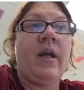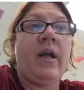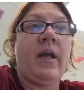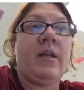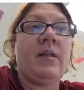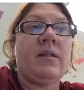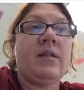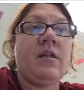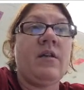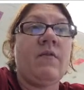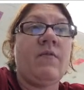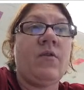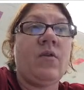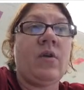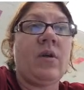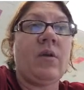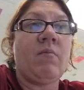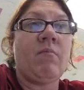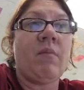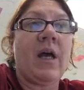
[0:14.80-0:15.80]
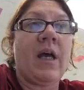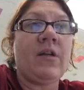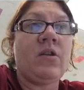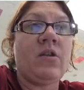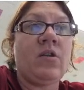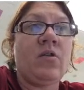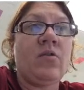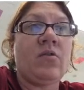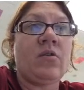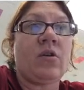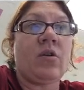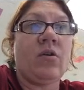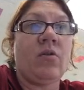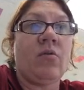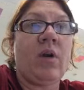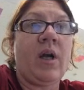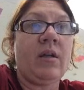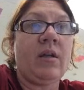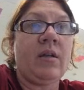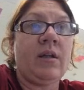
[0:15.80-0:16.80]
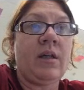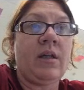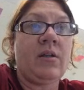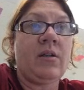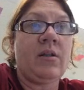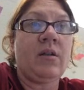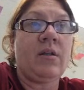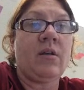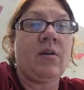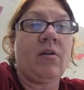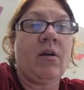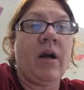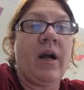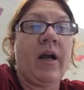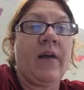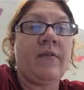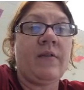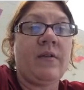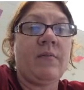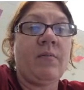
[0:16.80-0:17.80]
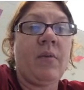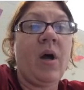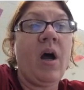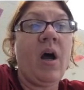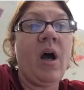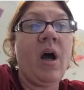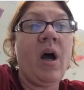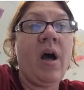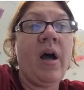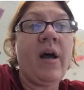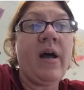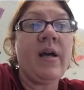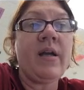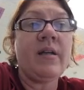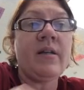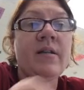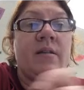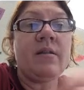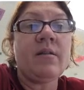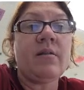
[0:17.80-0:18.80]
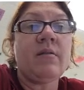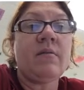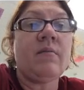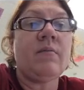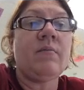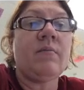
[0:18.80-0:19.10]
and see if you can match those correctly to their graphs. Pause!